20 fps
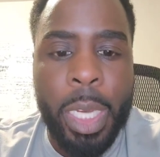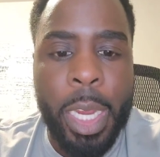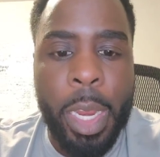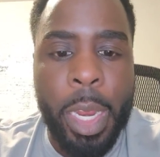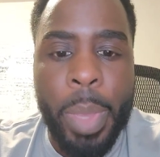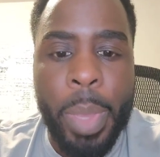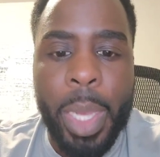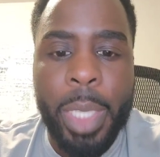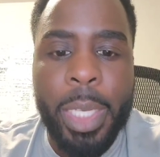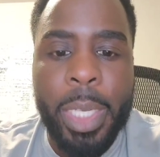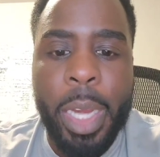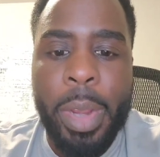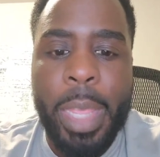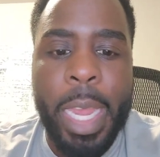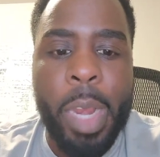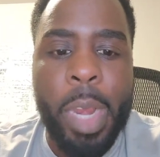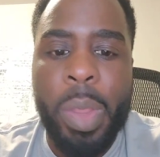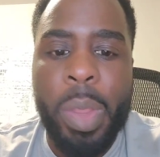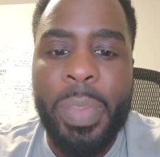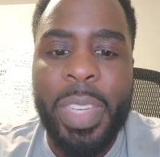And in the military,
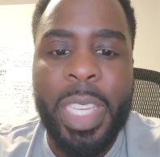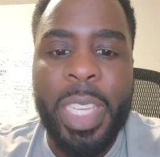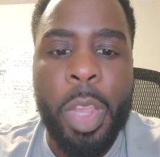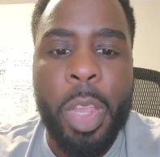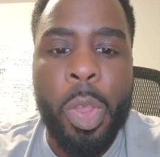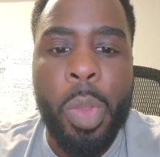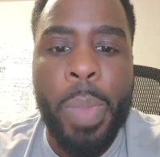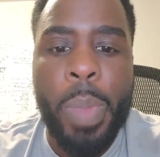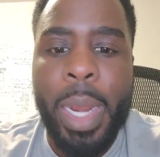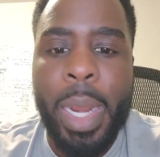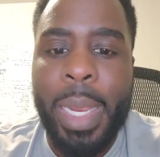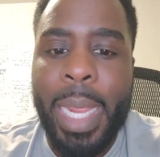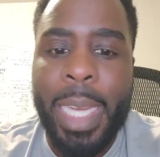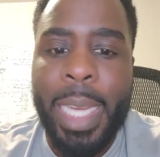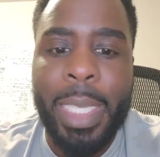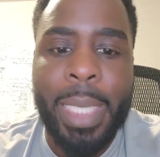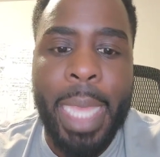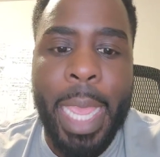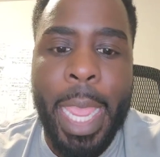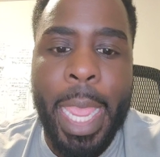they don't even tell you about it. They
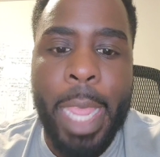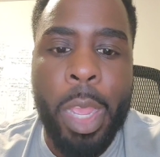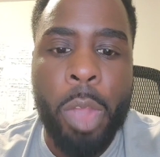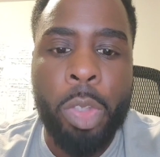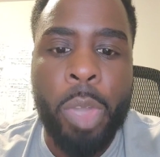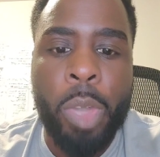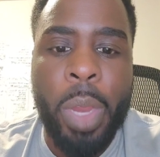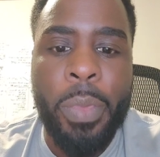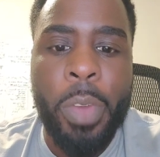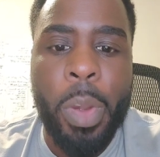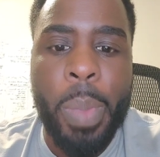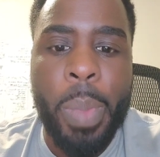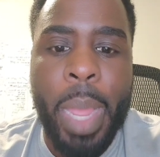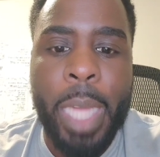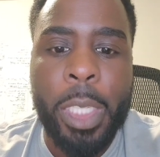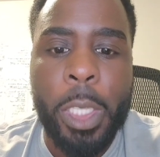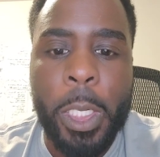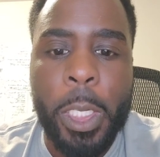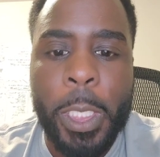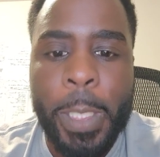just say, hey, go straight for your
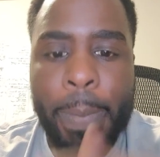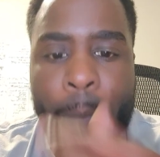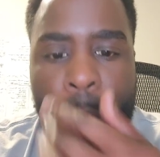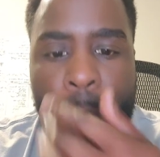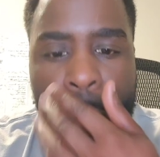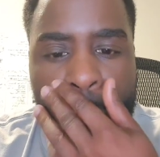bachelor's.